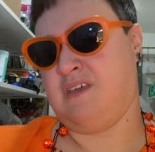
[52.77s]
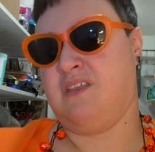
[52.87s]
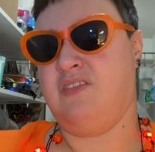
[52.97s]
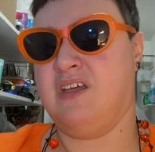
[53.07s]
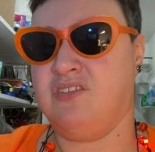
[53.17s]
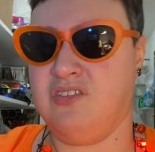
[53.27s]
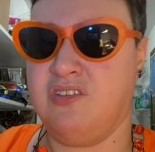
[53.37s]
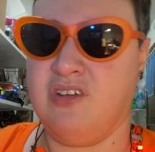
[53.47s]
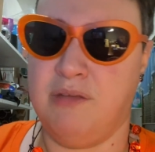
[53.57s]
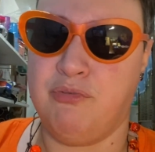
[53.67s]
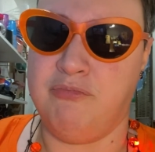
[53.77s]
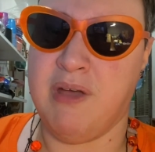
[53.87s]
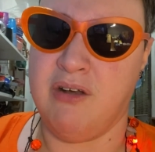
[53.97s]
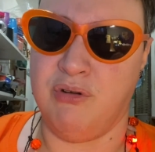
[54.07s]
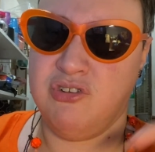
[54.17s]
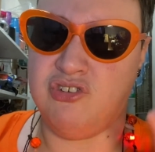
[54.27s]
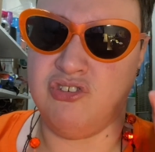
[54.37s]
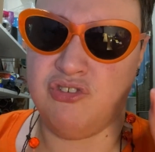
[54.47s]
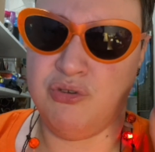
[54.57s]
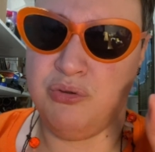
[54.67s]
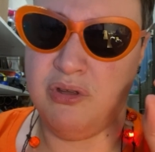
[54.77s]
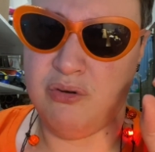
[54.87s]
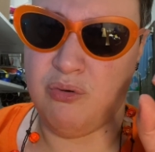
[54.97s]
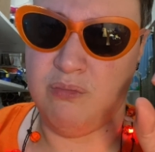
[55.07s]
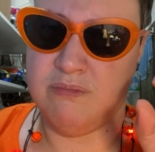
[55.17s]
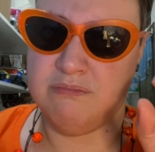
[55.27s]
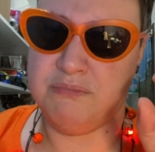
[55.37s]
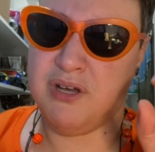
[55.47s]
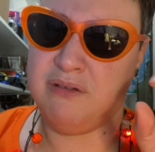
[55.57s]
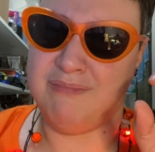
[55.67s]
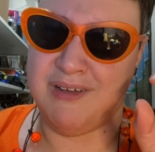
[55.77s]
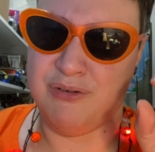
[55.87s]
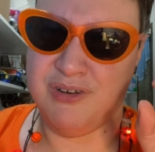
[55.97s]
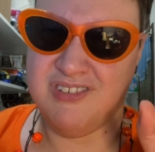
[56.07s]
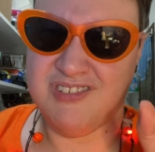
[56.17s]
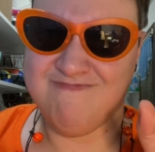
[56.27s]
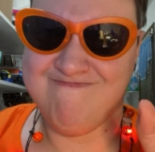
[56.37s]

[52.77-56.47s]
that's the type of battery. It's just two little button batteries.